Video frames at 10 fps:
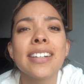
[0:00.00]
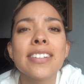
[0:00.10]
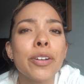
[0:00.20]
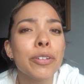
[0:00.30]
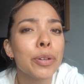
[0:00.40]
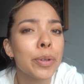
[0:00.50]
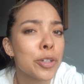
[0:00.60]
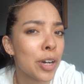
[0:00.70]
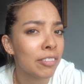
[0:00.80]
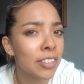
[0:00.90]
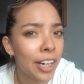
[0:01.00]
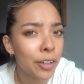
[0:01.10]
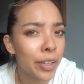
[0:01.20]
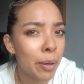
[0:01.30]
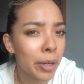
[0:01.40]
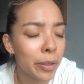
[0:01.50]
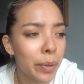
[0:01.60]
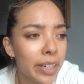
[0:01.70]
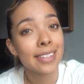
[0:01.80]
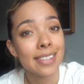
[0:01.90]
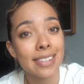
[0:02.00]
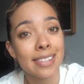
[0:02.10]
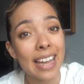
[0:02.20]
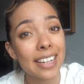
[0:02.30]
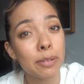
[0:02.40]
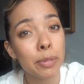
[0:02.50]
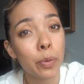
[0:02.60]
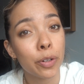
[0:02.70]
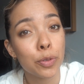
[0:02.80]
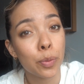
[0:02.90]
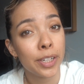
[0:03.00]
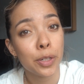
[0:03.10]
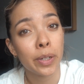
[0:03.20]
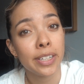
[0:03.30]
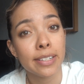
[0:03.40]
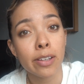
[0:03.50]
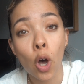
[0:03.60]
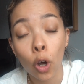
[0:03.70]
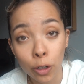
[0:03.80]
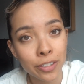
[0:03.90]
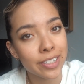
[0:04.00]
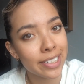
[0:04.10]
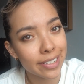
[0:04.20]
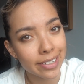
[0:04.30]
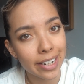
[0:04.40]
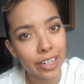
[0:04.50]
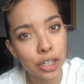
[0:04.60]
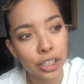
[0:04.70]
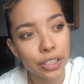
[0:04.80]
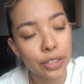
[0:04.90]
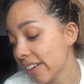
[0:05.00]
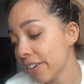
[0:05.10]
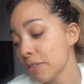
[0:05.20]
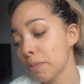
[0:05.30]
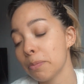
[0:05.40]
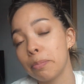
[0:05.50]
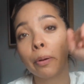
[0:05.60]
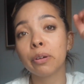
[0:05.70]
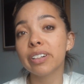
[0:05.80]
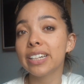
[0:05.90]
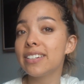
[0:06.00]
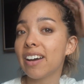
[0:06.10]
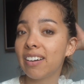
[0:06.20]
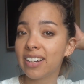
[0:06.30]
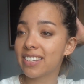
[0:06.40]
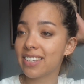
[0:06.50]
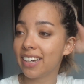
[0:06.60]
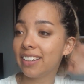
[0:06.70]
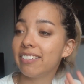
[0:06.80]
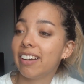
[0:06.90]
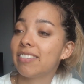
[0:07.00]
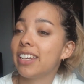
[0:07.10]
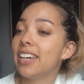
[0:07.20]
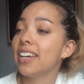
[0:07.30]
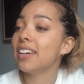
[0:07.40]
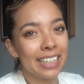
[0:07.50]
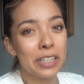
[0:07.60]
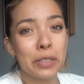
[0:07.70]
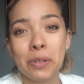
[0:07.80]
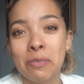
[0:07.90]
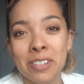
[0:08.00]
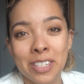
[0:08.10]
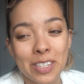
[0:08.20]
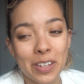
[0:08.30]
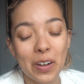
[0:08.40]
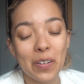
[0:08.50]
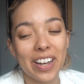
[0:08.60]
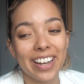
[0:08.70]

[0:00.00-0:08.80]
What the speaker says: us know if you want a travel guide on that, by the way, because it's set to be one of 2020's hottest destinations. Life's been pretty darn exciting around here. And because we've been so